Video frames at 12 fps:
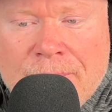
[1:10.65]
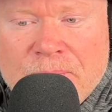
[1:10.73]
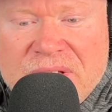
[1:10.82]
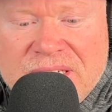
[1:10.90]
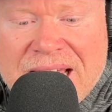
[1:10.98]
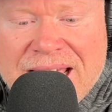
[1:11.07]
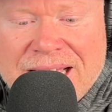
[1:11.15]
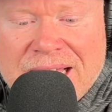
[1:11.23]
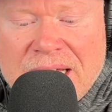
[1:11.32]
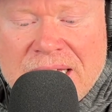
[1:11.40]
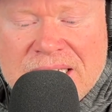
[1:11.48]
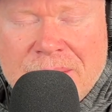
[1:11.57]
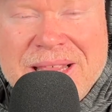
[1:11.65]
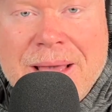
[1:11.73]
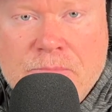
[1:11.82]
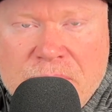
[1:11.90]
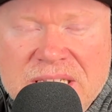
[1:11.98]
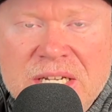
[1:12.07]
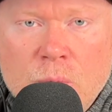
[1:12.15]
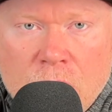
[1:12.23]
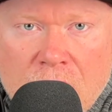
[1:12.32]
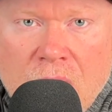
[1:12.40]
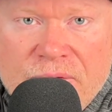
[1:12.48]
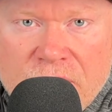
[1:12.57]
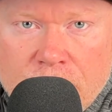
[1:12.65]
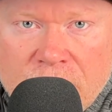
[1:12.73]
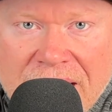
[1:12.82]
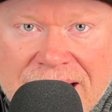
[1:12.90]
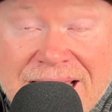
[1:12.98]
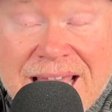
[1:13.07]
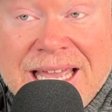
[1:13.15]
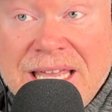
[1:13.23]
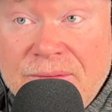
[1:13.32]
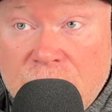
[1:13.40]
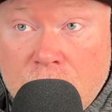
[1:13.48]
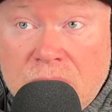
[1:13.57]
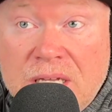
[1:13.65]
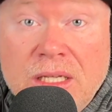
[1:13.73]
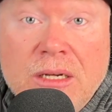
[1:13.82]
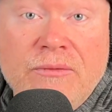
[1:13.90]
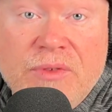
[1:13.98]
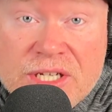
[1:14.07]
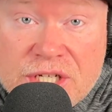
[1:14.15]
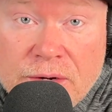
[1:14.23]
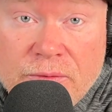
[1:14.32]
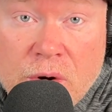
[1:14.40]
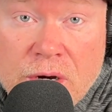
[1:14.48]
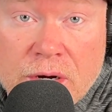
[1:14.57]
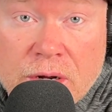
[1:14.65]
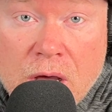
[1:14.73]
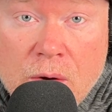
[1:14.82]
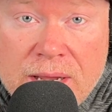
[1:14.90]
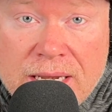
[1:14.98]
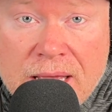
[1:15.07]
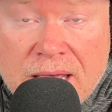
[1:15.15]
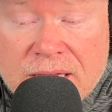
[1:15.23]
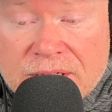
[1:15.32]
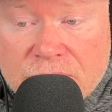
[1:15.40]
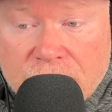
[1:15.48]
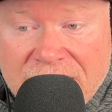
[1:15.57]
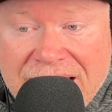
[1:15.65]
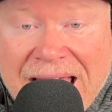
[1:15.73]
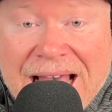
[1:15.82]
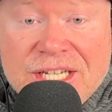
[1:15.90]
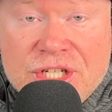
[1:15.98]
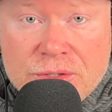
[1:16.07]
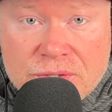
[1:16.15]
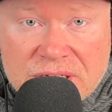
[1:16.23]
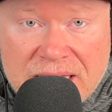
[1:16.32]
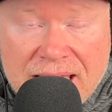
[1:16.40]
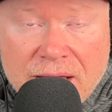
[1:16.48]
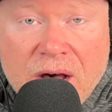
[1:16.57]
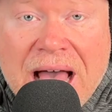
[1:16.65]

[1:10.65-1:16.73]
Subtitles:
to take some of that busy work off your plate and give you a clear vision of where you're going so that as you scale,